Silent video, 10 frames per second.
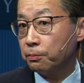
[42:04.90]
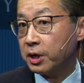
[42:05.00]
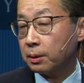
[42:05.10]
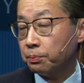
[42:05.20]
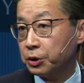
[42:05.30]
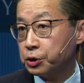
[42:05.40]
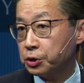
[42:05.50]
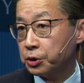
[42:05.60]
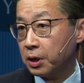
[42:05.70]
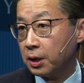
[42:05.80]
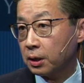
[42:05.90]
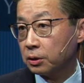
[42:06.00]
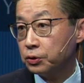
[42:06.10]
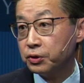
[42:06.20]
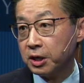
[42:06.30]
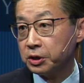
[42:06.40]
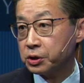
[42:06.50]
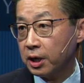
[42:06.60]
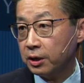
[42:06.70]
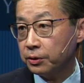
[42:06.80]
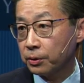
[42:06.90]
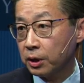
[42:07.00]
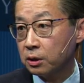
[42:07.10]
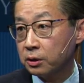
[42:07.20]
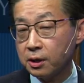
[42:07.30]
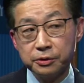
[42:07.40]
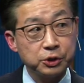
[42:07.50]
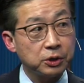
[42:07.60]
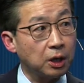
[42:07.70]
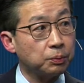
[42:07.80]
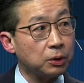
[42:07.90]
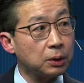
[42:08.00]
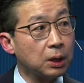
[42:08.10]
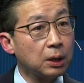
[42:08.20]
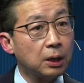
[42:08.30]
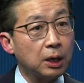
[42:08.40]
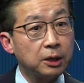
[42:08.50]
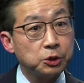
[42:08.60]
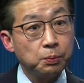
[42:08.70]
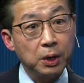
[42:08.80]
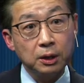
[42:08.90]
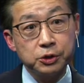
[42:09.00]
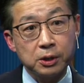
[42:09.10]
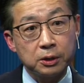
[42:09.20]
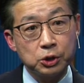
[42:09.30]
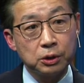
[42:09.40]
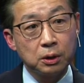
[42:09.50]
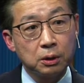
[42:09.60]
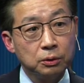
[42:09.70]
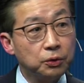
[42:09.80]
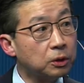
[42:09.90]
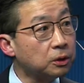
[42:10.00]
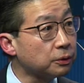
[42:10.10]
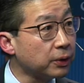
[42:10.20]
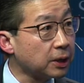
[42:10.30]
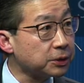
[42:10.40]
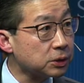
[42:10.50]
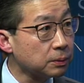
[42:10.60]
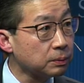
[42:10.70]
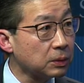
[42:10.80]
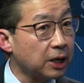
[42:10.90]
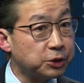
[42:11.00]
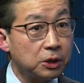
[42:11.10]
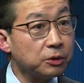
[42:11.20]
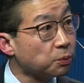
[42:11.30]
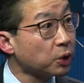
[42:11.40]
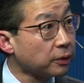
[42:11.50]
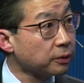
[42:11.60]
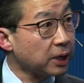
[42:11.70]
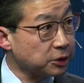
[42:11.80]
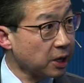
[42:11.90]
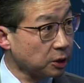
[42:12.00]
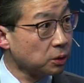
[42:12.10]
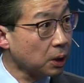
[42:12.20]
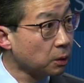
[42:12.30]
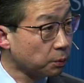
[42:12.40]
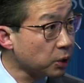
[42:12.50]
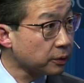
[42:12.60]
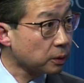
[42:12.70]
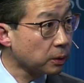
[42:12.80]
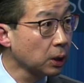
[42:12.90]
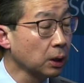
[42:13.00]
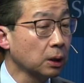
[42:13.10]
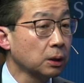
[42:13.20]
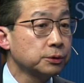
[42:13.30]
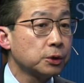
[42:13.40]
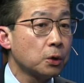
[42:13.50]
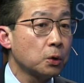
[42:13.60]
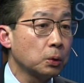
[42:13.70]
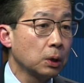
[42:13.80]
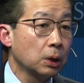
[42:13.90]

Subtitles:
that message again 2 days later in another statement, and has made such nuclear threats, yeah, as did her brother, as has her brother. Yeah. So